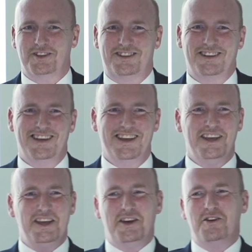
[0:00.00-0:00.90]
that
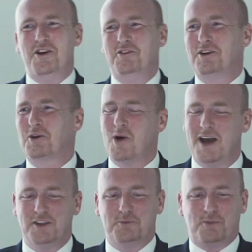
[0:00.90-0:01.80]

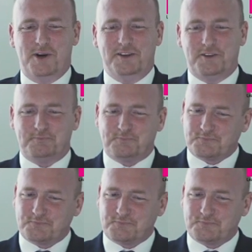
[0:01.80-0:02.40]
requires print.